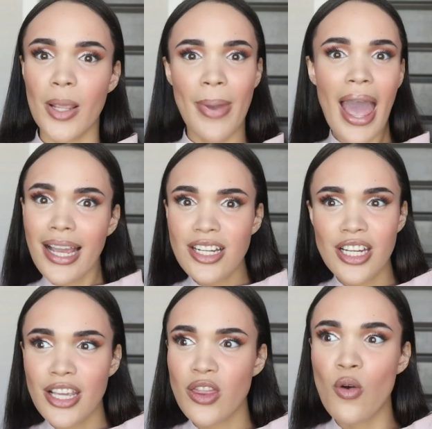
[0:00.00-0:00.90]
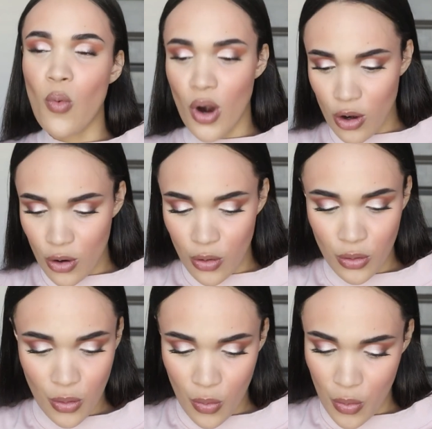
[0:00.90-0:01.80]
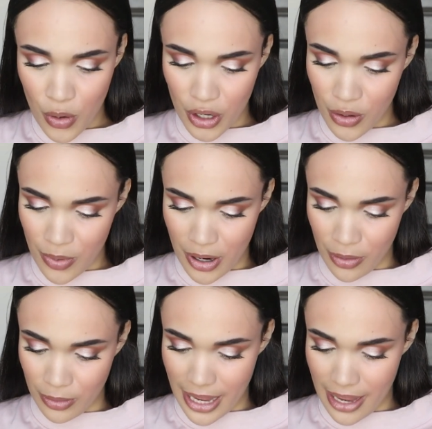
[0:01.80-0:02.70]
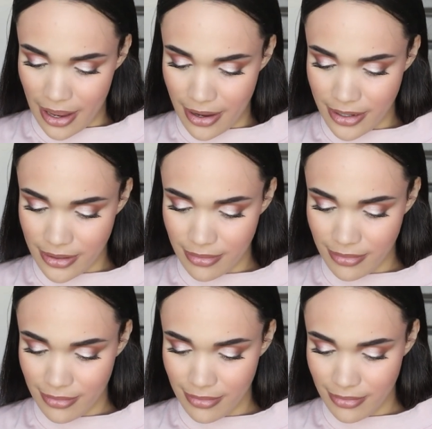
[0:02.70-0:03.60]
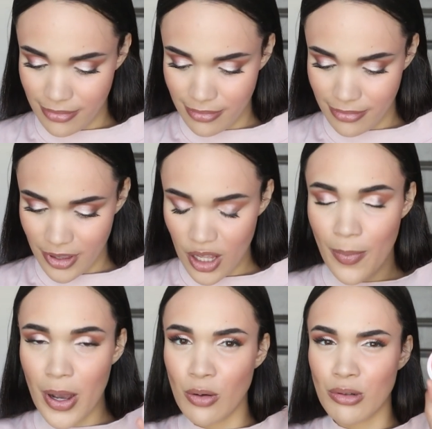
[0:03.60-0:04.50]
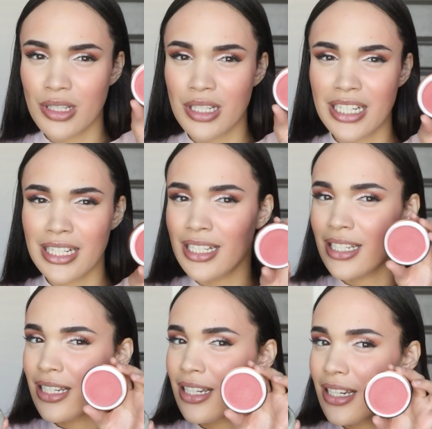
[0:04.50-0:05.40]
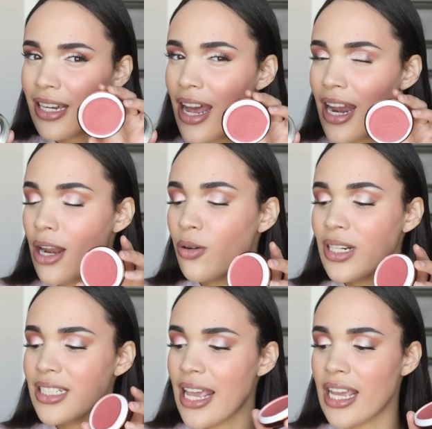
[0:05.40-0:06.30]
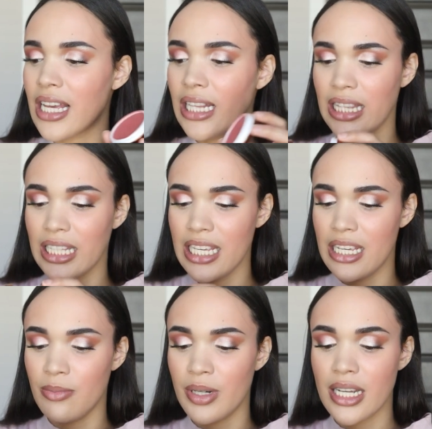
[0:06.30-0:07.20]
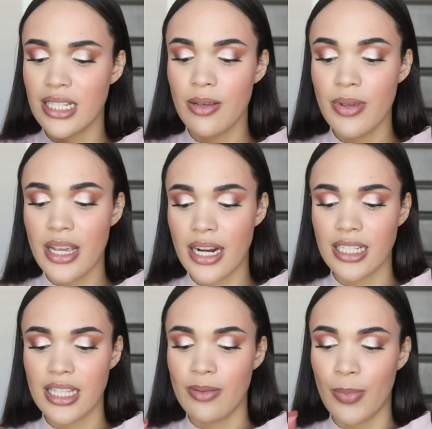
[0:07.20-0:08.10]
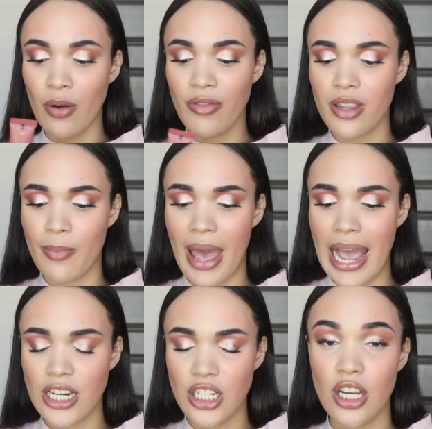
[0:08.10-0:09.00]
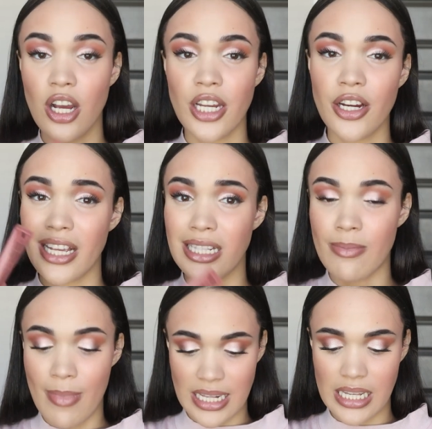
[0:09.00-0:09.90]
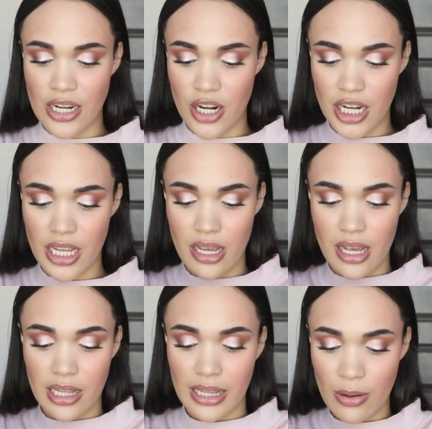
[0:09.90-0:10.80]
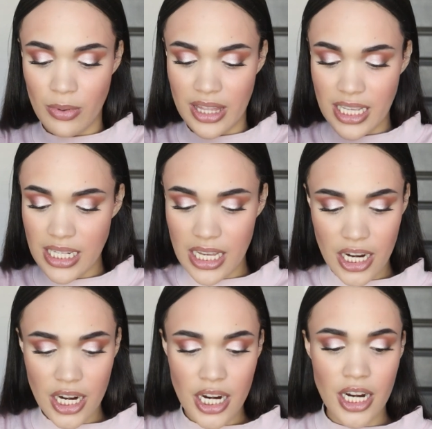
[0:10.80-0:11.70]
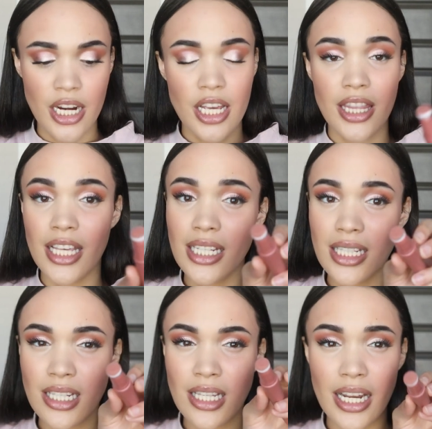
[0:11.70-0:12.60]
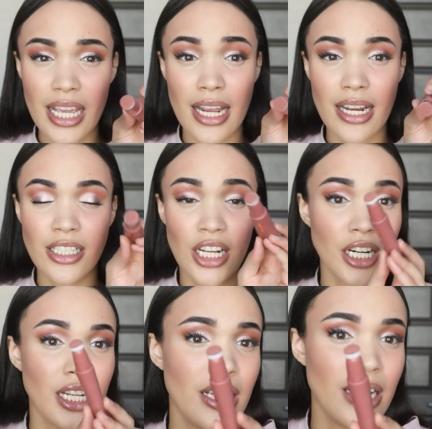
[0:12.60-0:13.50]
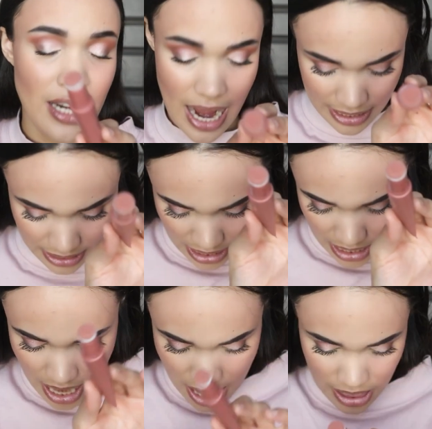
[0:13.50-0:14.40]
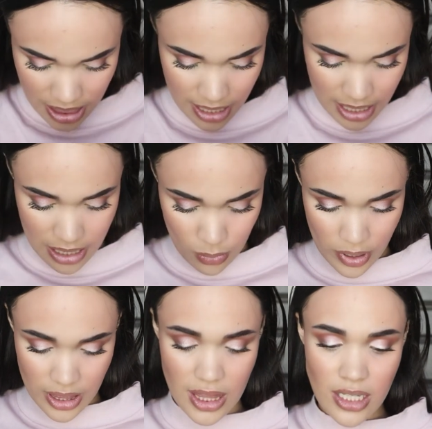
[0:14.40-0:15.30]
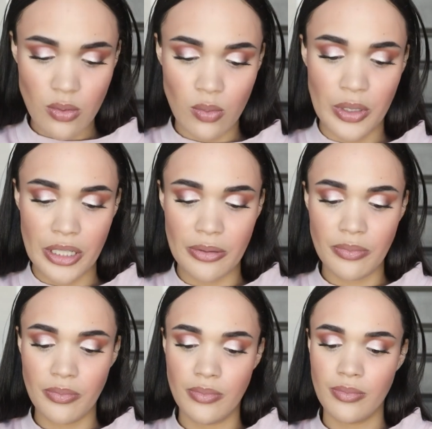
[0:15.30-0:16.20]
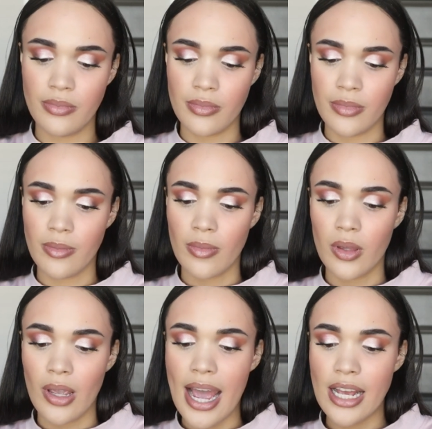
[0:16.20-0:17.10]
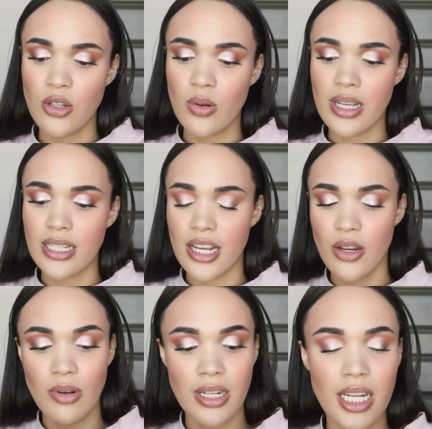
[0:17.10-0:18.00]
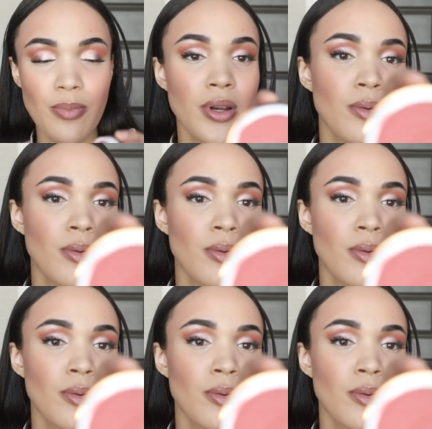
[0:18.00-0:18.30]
packaging in the world or, you know, like the most, kind, I don't wanna say clean because to be honest, both of the packaging on here gets messy and dirty. Like with this here, this is gonna get dirty and nasty. And then with this one, as you continue to dip